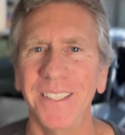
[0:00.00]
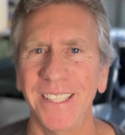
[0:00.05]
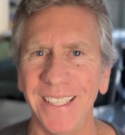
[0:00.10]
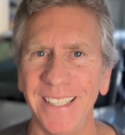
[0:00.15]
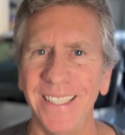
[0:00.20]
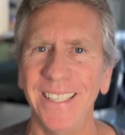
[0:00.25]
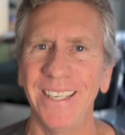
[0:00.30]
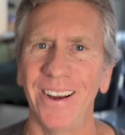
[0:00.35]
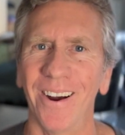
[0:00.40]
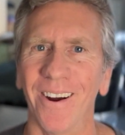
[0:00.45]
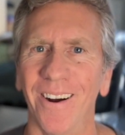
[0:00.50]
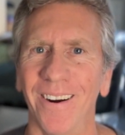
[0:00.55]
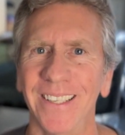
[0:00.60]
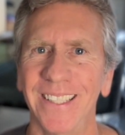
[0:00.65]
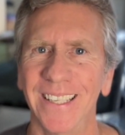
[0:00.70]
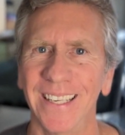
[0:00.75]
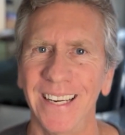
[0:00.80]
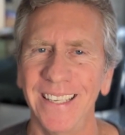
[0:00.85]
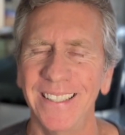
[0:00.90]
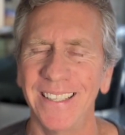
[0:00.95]
GTR
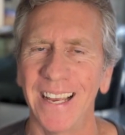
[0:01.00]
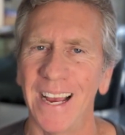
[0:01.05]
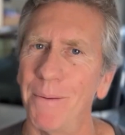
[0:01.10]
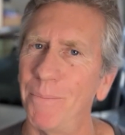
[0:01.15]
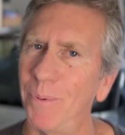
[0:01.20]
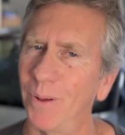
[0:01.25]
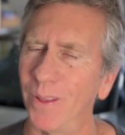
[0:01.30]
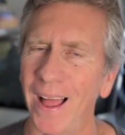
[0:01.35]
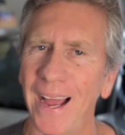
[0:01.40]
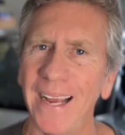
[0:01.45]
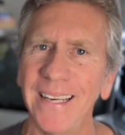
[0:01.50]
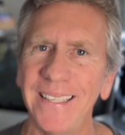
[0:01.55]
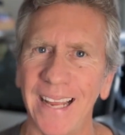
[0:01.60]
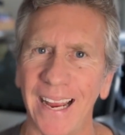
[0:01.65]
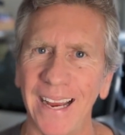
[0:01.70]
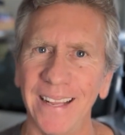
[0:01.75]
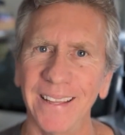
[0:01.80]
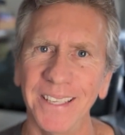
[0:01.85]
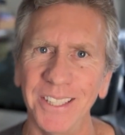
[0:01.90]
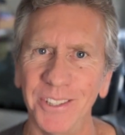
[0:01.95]
as an example. I
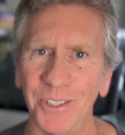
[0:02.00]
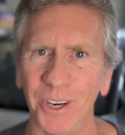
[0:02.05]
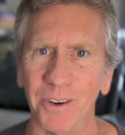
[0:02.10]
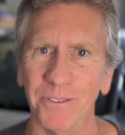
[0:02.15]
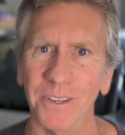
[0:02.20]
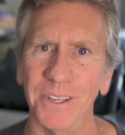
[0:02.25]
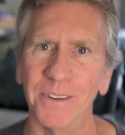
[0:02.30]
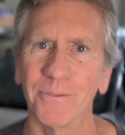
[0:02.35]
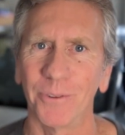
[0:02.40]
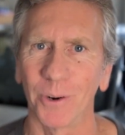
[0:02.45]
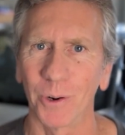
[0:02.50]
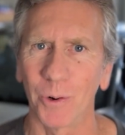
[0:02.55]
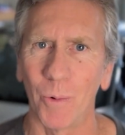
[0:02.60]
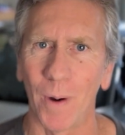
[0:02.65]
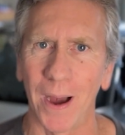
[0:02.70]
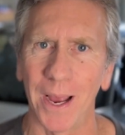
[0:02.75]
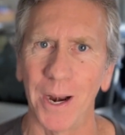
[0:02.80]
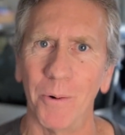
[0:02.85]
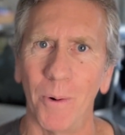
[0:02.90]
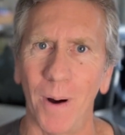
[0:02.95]
daily drove it for
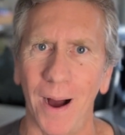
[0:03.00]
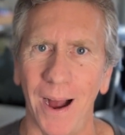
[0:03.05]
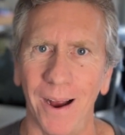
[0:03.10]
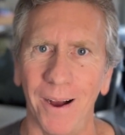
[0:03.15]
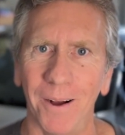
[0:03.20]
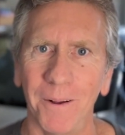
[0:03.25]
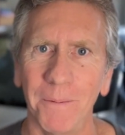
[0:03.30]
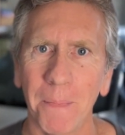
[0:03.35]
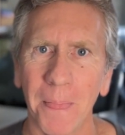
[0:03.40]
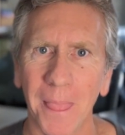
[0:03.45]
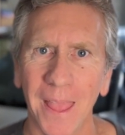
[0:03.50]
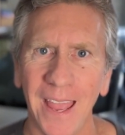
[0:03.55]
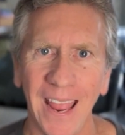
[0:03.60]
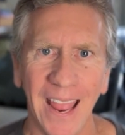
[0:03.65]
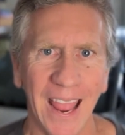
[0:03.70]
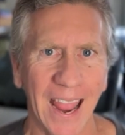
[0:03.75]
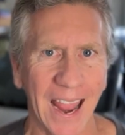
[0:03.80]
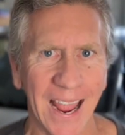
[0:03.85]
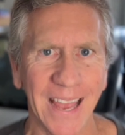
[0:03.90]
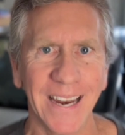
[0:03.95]
quite a while,
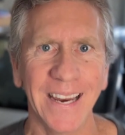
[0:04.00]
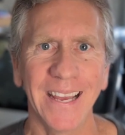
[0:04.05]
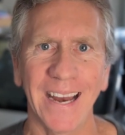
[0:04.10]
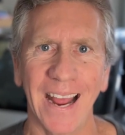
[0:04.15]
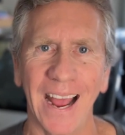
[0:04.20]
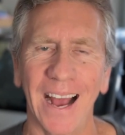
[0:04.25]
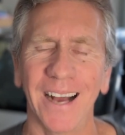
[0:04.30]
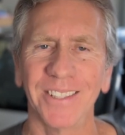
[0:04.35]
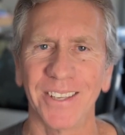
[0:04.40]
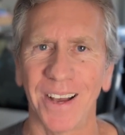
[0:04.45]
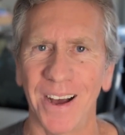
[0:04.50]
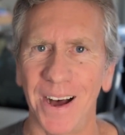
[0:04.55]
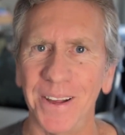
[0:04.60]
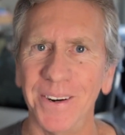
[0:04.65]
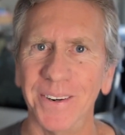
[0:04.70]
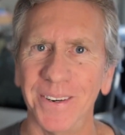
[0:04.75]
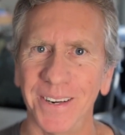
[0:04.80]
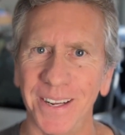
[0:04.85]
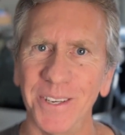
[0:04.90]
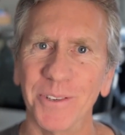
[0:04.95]
and it has
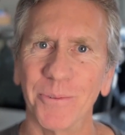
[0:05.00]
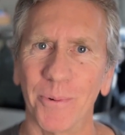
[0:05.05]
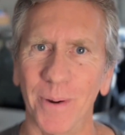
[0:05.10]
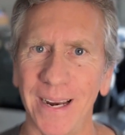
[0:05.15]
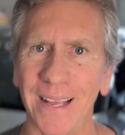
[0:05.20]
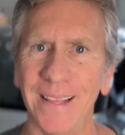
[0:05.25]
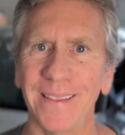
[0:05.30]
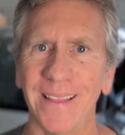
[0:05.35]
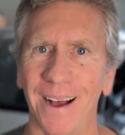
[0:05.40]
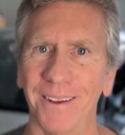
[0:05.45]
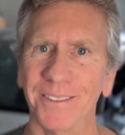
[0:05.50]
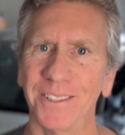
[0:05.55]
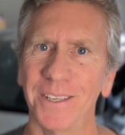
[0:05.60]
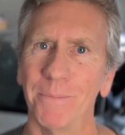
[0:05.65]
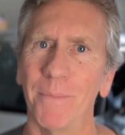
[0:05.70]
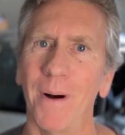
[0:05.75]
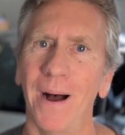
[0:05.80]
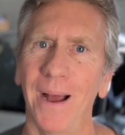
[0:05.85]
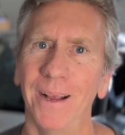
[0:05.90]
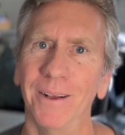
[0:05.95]
120,000
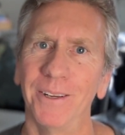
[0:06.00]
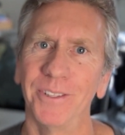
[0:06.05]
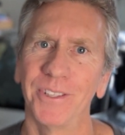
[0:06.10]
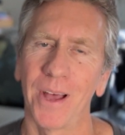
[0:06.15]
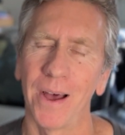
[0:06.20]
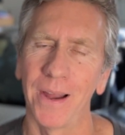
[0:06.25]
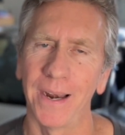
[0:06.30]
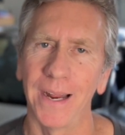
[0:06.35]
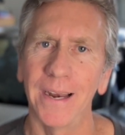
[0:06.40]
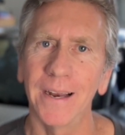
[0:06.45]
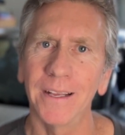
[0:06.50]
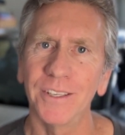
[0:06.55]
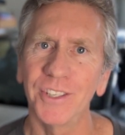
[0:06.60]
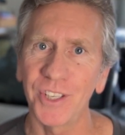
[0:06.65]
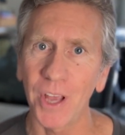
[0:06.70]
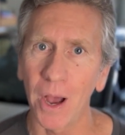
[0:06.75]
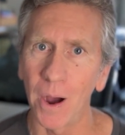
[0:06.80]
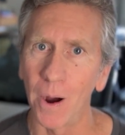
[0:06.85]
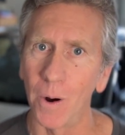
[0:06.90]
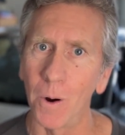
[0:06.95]
miles on it.
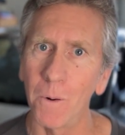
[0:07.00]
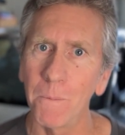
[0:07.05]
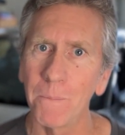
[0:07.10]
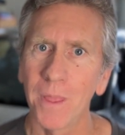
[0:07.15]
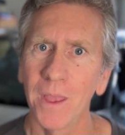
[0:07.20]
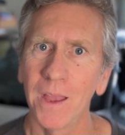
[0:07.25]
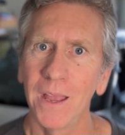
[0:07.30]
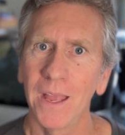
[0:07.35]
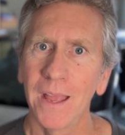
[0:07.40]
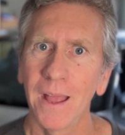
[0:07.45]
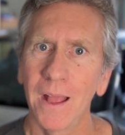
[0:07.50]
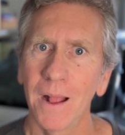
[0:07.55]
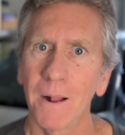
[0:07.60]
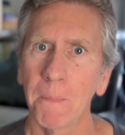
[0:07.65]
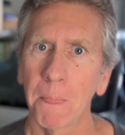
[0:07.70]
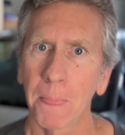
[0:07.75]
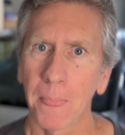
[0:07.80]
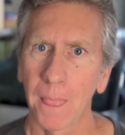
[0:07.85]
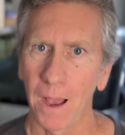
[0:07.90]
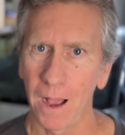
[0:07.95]
So
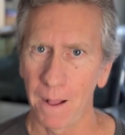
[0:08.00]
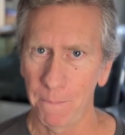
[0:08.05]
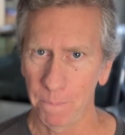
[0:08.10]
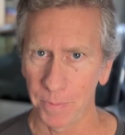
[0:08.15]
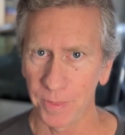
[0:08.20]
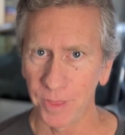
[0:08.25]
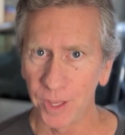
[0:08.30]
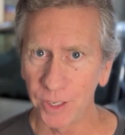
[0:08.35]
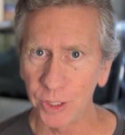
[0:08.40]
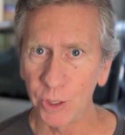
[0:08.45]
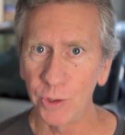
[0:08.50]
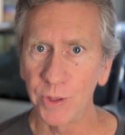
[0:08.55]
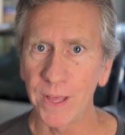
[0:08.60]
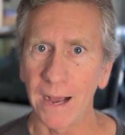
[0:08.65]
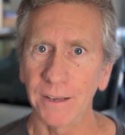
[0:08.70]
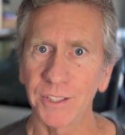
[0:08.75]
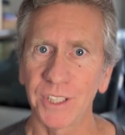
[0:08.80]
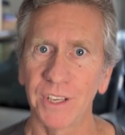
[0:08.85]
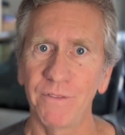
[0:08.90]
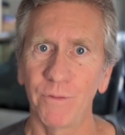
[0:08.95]
the
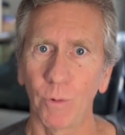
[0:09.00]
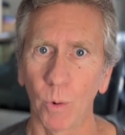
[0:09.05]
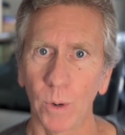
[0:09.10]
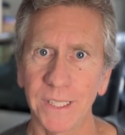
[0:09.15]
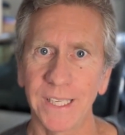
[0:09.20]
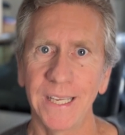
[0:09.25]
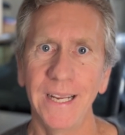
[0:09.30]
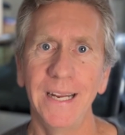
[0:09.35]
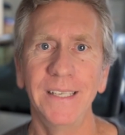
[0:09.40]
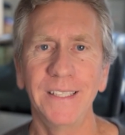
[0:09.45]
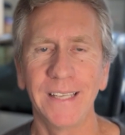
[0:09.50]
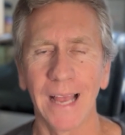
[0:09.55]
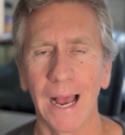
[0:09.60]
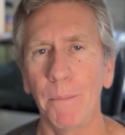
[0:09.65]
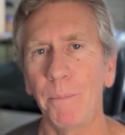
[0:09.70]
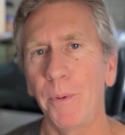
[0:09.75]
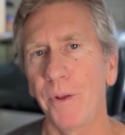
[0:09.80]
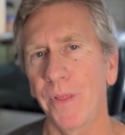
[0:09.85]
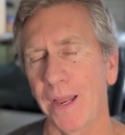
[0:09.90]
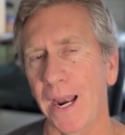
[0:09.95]
2014
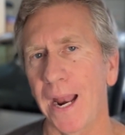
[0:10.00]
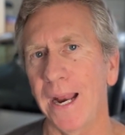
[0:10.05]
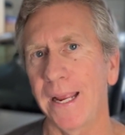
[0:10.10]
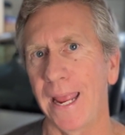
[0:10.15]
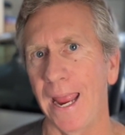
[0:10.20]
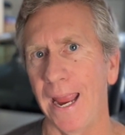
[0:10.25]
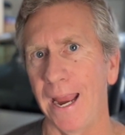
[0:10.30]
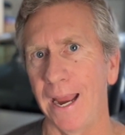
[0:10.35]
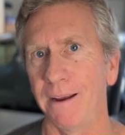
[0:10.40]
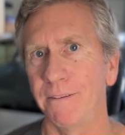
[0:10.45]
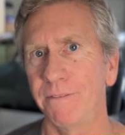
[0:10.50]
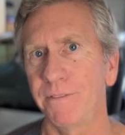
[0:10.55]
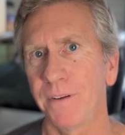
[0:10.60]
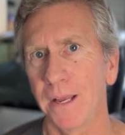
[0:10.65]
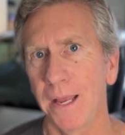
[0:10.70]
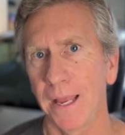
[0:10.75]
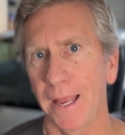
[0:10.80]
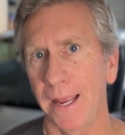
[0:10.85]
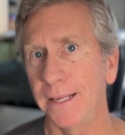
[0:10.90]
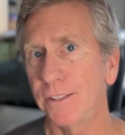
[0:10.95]
example that I gave,
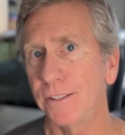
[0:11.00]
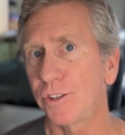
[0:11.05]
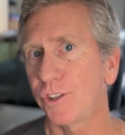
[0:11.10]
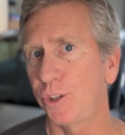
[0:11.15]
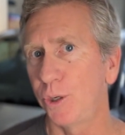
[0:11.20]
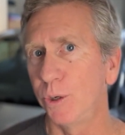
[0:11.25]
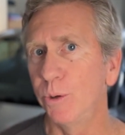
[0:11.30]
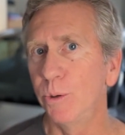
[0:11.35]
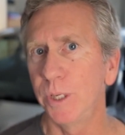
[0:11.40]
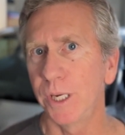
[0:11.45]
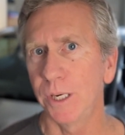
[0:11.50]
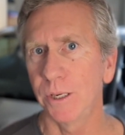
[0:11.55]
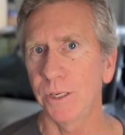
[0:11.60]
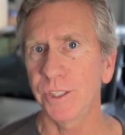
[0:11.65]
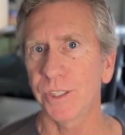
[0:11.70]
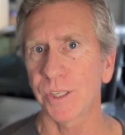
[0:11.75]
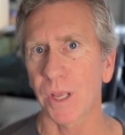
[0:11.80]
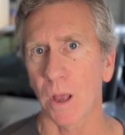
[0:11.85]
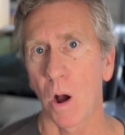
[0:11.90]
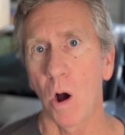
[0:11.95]
it's 2
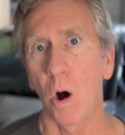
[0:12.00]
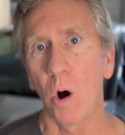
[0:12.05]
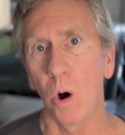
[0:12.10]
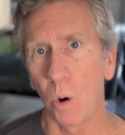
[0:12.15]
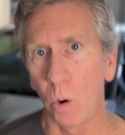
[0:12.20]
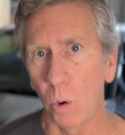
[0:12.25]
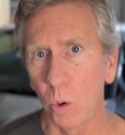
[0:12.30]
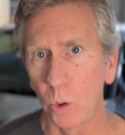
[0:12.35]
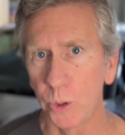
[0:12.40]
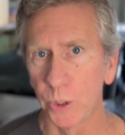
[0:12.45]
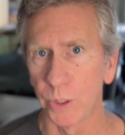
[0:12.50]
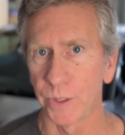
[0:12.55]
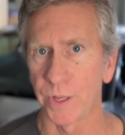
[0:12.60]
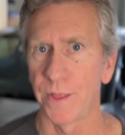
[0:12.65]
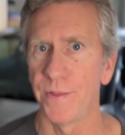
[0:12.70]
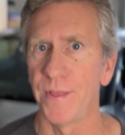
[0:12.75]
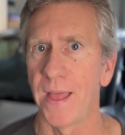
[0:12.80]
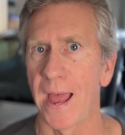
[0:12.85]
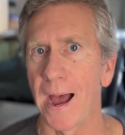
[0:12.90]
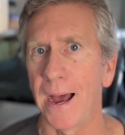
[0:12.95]
years older
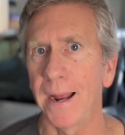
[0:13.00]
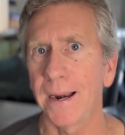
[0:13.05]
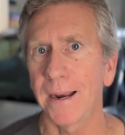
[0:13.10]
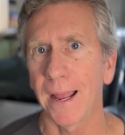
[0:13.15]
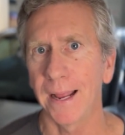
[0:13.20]
than that.